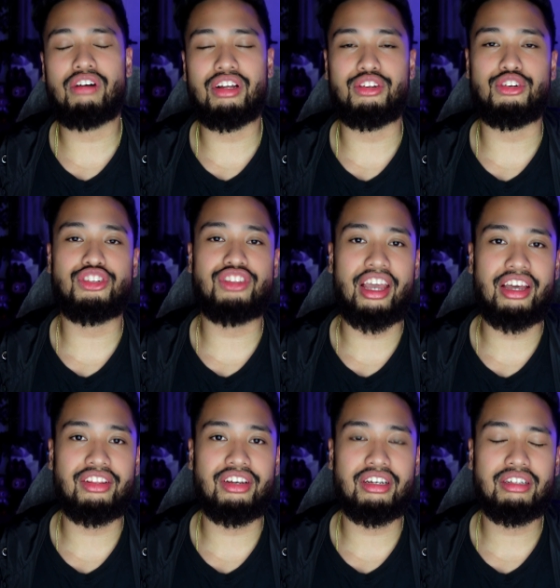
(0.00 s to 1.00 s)

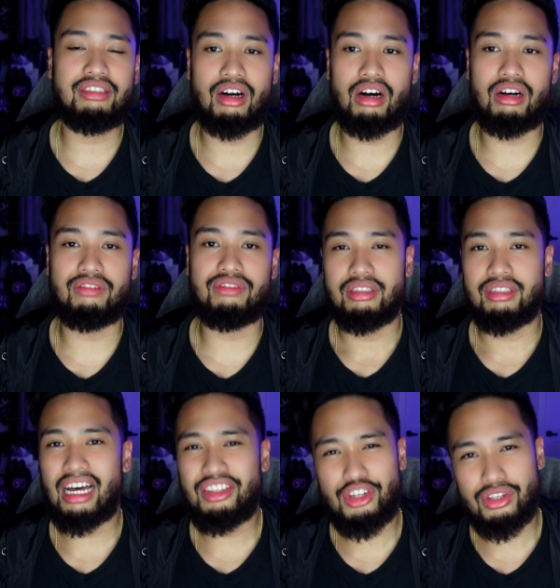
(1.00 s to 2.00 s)
understanding of
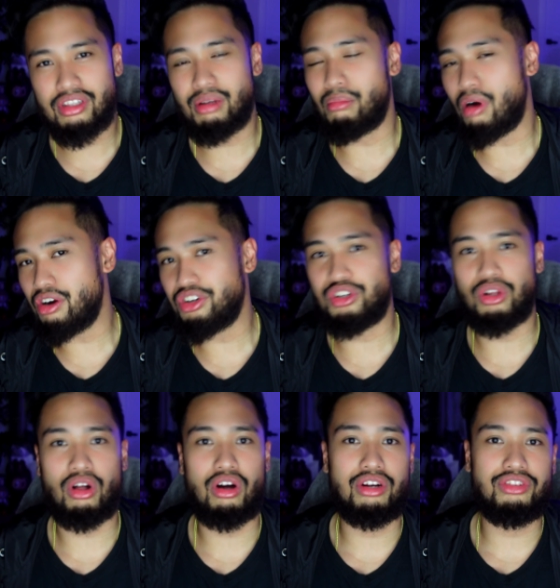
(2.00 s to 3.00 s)
not just the
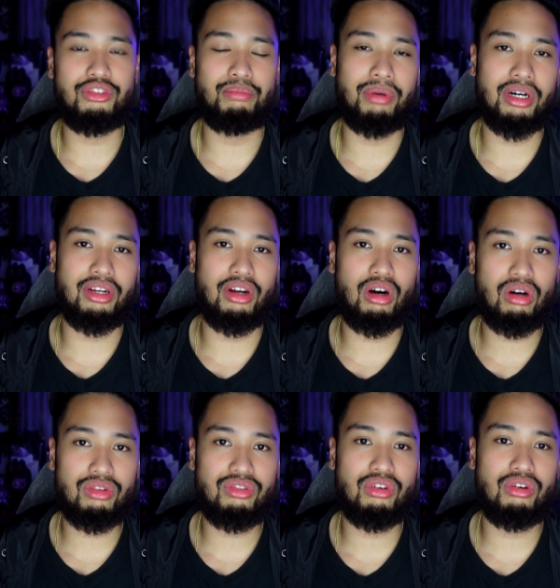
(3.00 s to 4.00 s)
martial arts, but
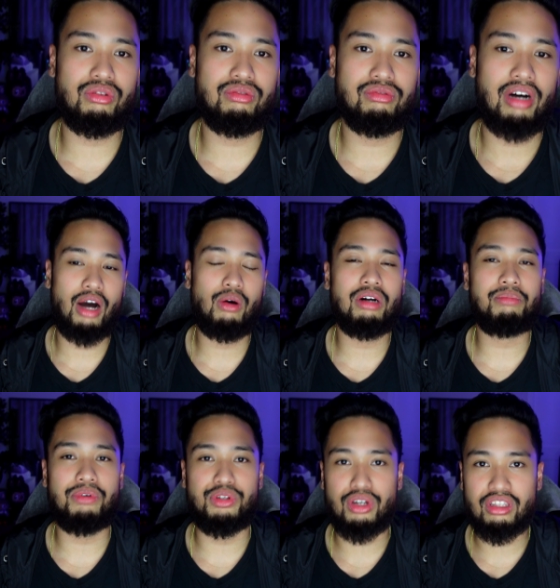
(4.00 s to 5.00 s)
also how
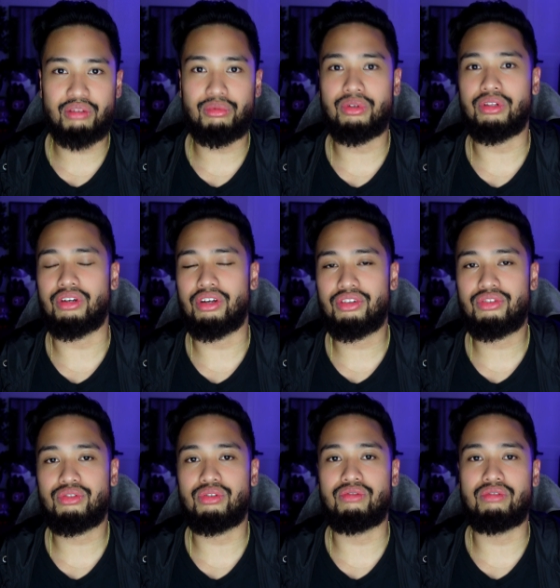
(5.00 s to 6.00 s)
unpredictable it
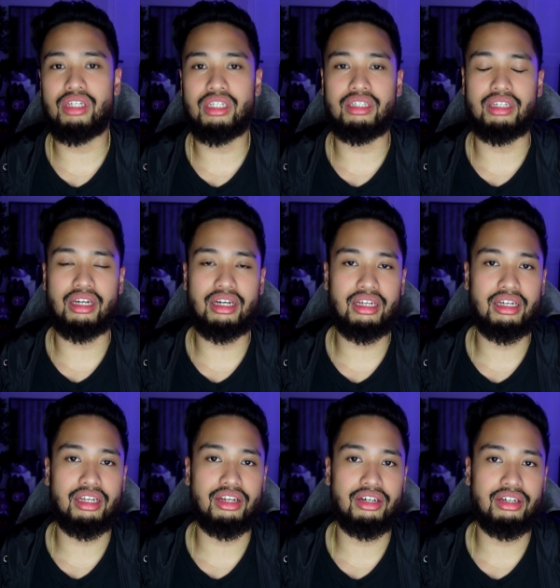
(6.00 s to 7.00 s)
is to really get
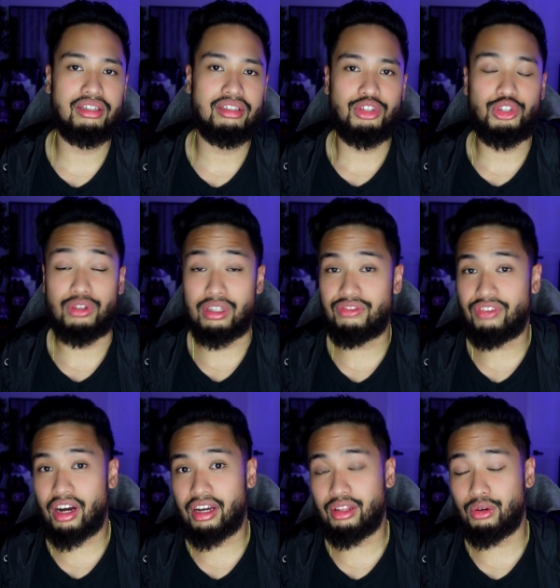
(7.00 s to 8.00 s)
in a street
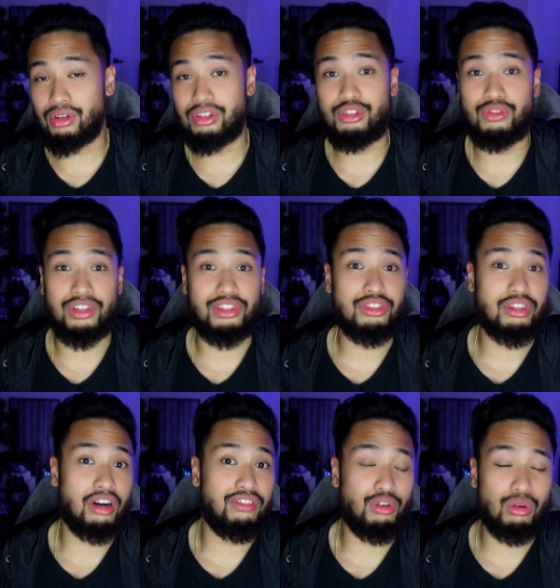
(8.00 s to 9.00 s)
fight or a street
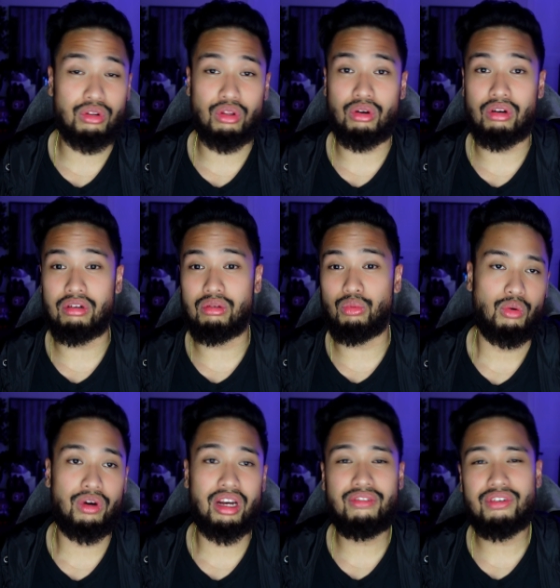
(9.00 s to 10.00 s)
scuffle or
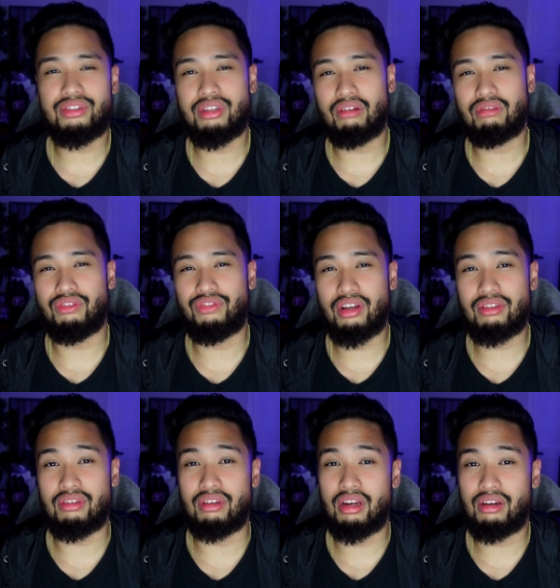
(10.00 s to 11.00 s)
whatever self-defense
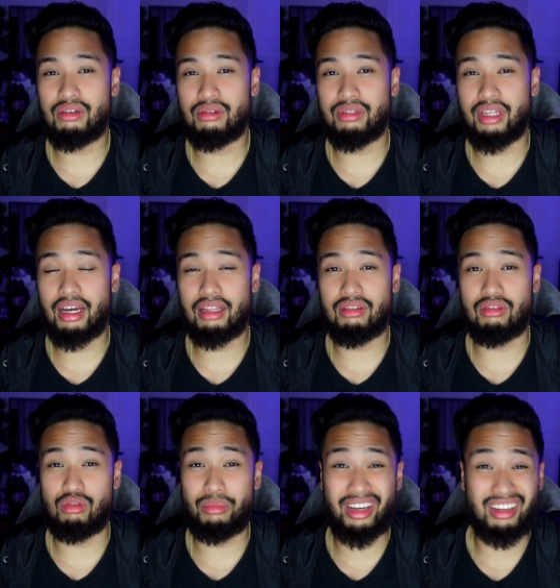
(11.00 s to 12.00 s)
scenario that
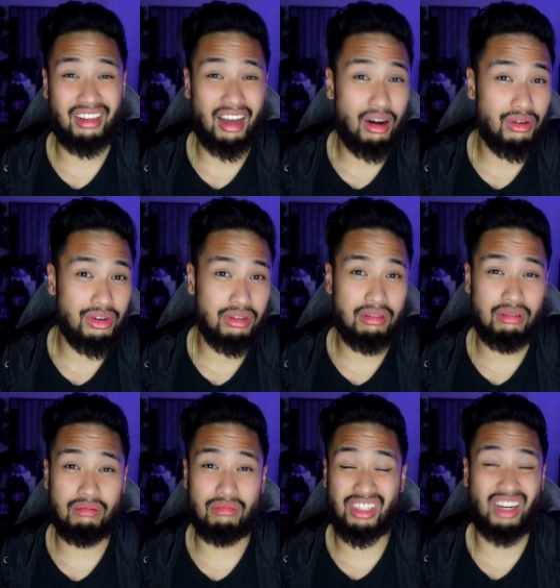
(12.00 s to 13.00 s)
you may encounter,
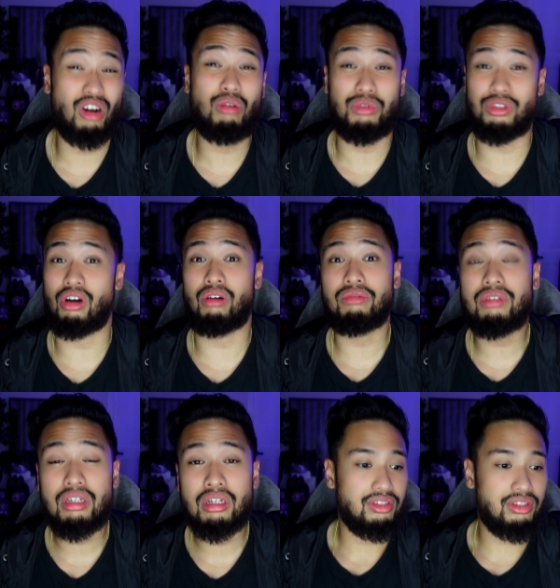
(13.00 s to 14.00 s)
which I hope you
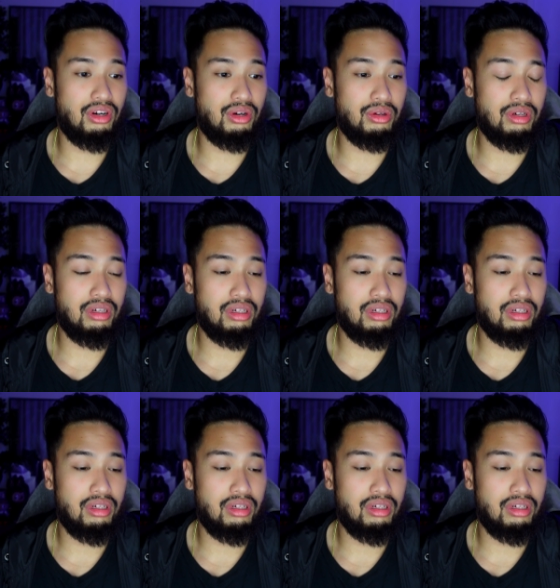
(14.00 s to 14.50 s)
don't. So